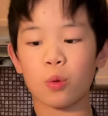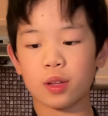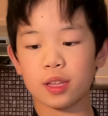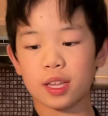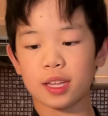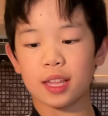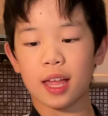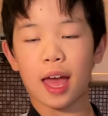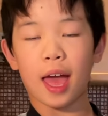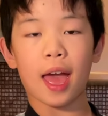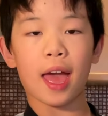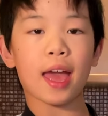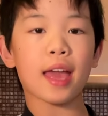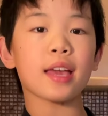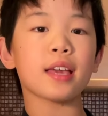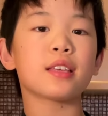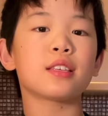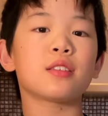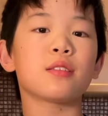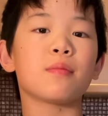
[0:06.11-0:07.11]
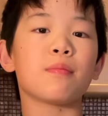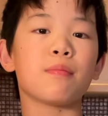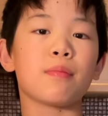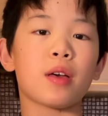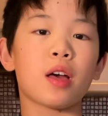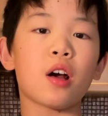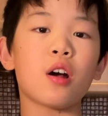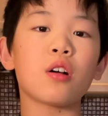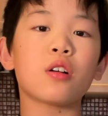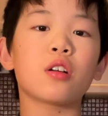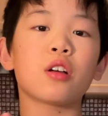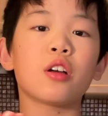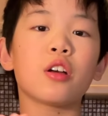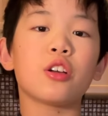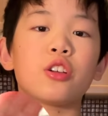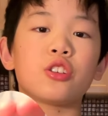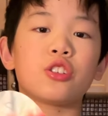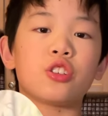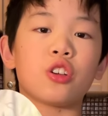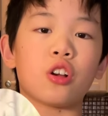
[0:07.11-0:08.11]
We need eggs, milk,
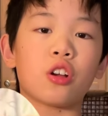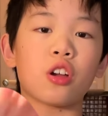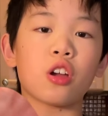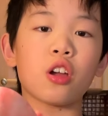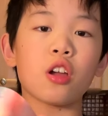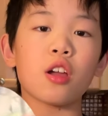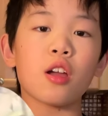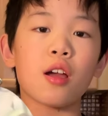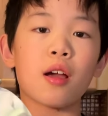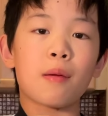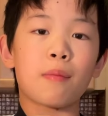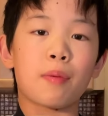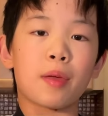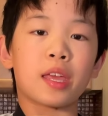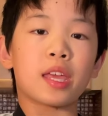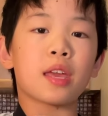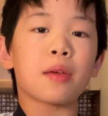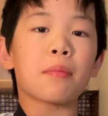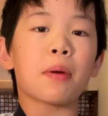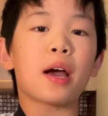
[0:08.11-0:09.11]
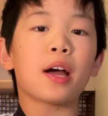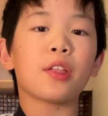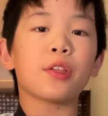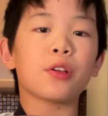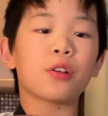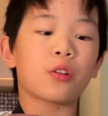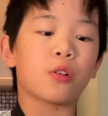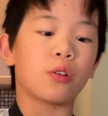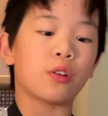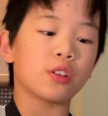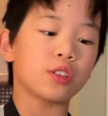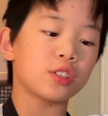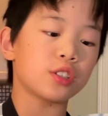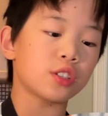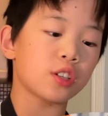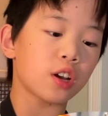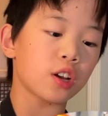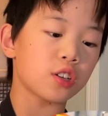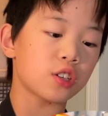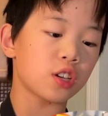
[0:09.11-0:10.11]
sugar, baking powder,
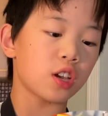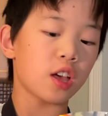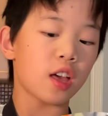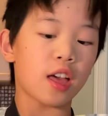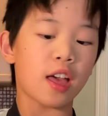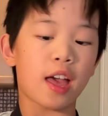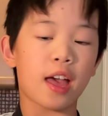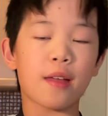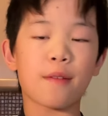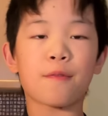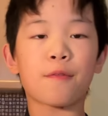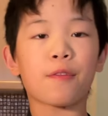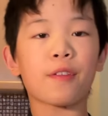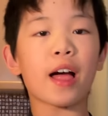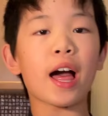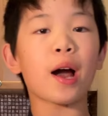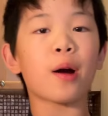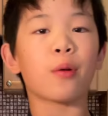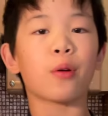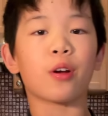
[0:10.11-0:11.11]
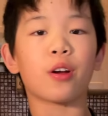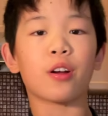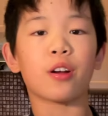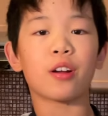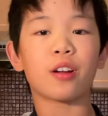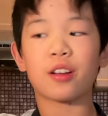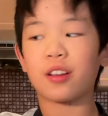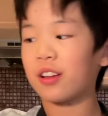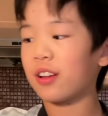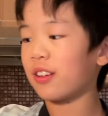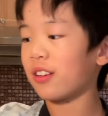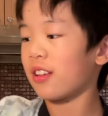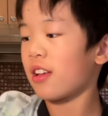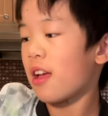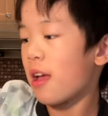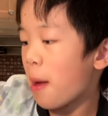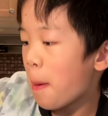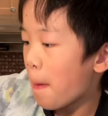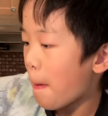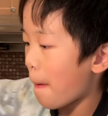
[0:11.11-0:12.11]
cornstarch, and flour. Do we
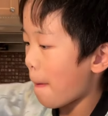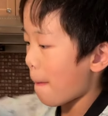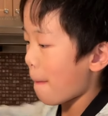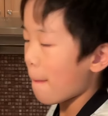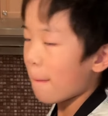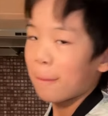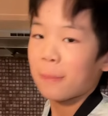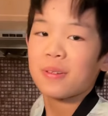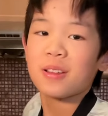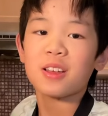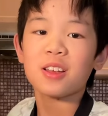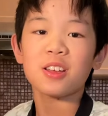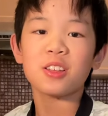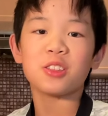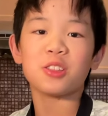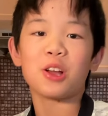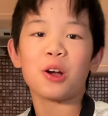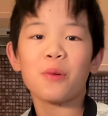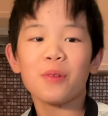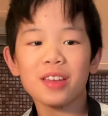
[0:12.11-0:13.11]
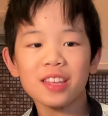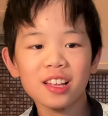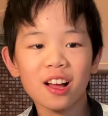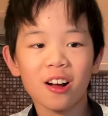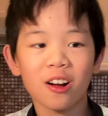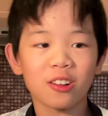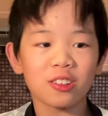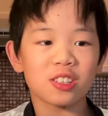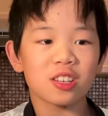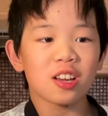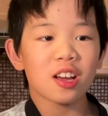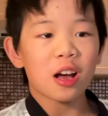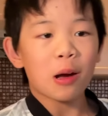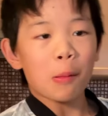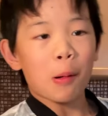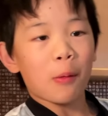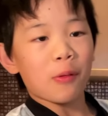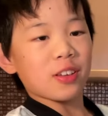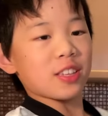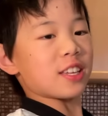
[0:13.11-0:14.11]
need an oven? No we don't,
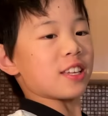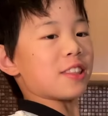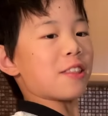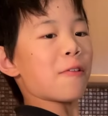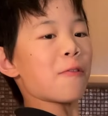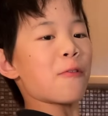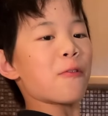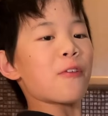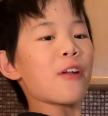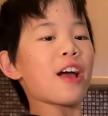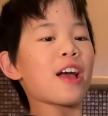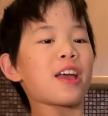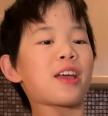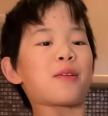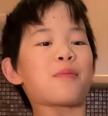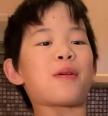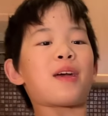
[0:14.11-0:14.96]
but we need a frying